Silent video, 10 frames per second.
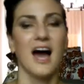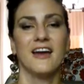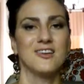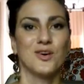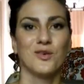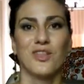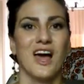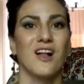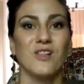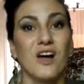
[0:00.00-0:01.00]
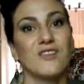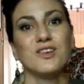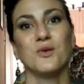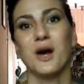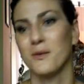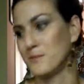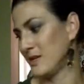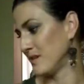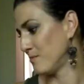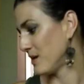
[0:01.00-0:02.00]
I know that a lot of you have
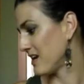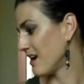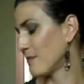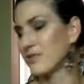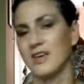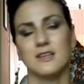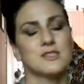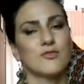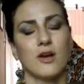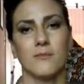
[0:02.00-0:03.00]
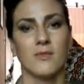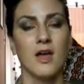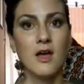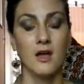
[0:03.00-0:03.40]
been picking up things from,